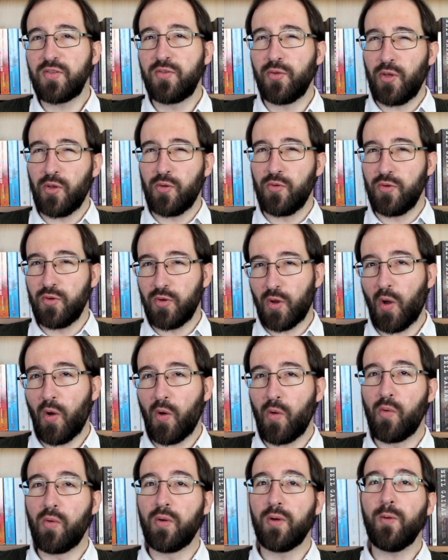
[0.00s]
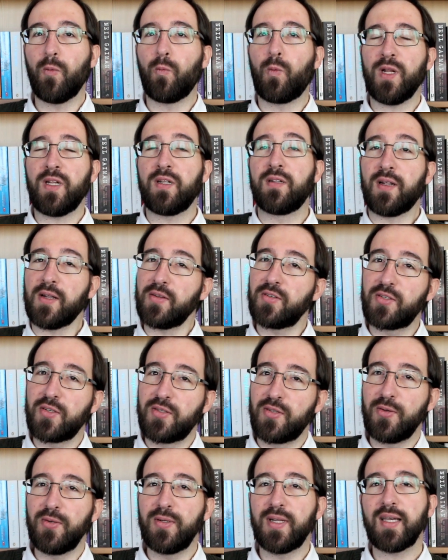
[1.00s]
Do you know what not to
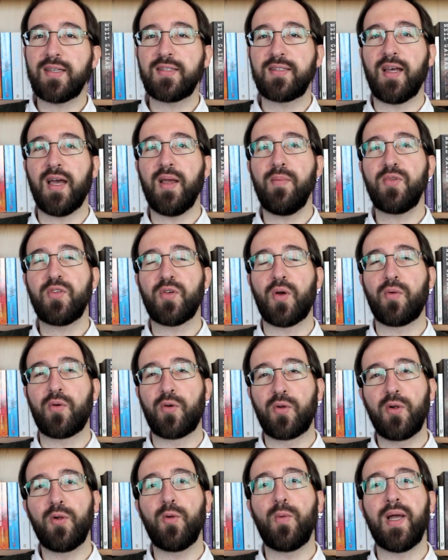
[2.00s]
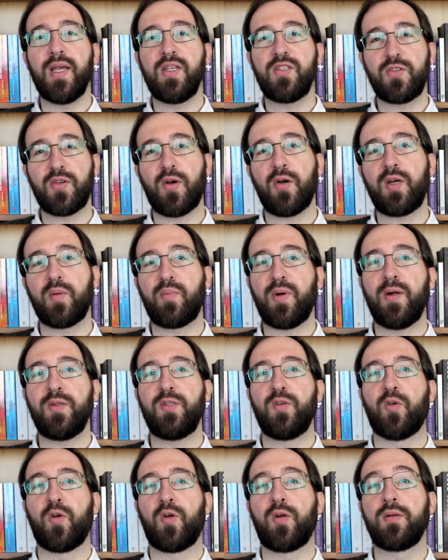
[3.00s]
do next time? So always talk
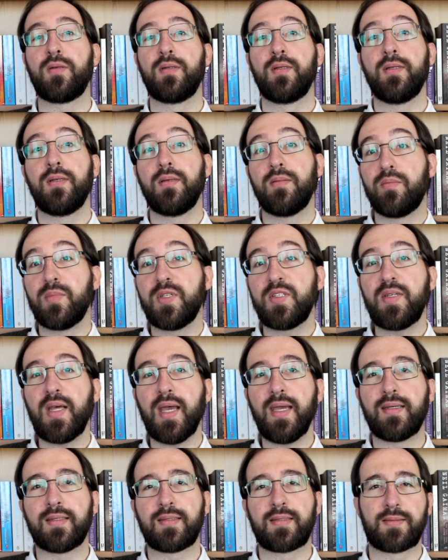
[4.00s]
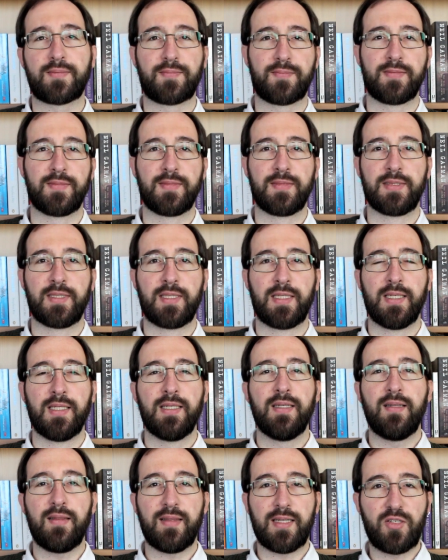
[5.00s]
about your mistakes.
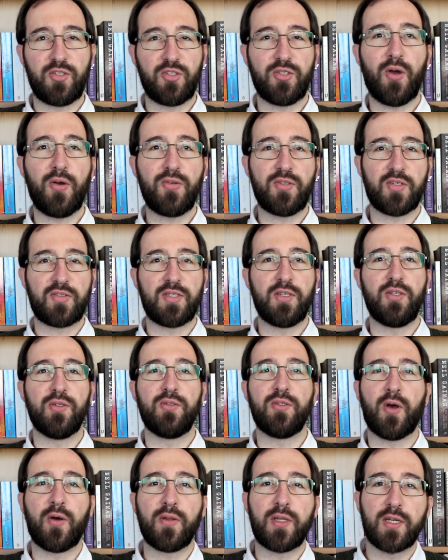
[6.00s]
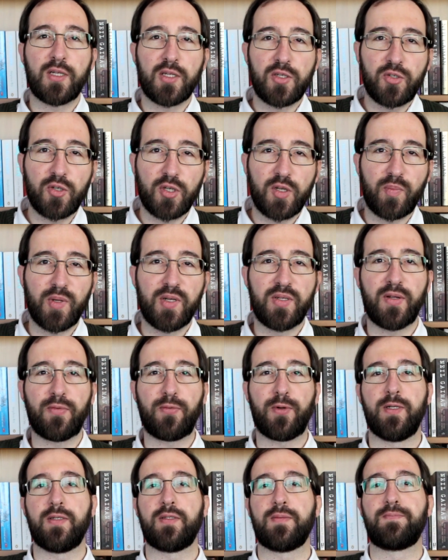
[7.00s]
That shows us that you know that it should have been
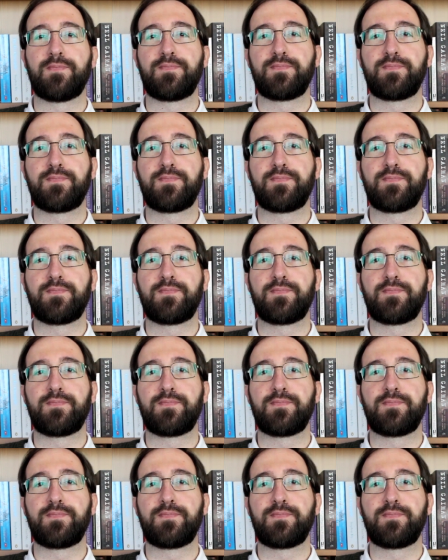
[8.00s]
different.